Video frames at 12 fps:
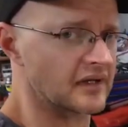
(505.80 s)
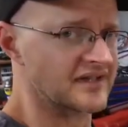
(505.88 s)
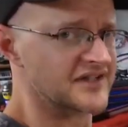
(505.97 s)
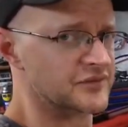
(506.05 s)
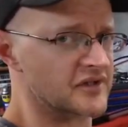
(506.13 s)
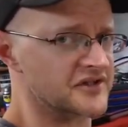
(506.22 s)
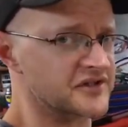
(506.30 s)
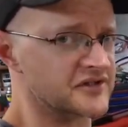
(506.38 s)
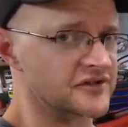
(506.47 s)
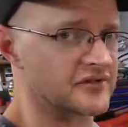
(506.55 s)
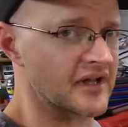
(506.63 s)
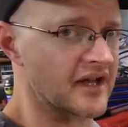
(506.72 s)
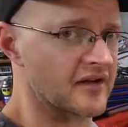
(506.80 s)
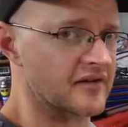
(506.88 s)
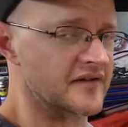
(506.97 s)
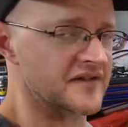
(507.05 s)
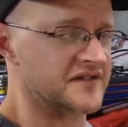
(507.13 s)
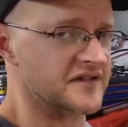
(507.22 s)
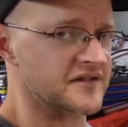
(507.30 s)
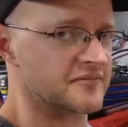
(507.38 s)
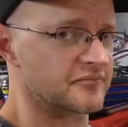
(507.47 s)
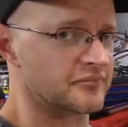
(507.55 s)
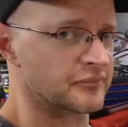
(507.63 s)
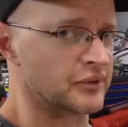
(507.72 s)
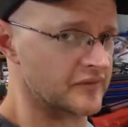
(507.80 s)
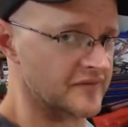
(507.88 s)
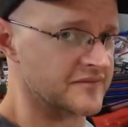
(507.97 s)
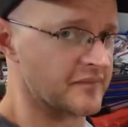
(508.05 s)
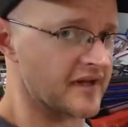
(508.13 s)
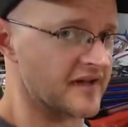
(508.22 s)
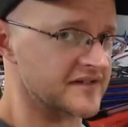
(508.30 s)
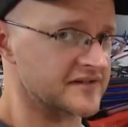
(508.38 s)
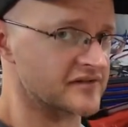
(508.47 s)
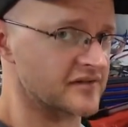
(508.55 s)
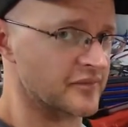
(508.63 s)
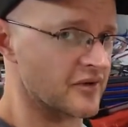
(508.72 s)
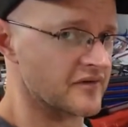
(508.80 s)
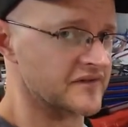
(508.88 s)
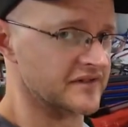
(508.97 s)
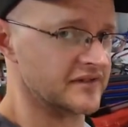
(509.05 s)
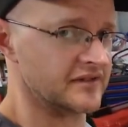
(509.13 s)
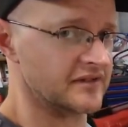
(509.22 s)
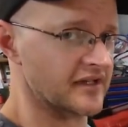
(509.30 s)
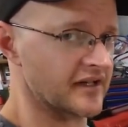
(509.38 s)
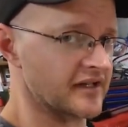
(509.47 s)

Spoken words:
I guess what I should do now is just put this power steering box in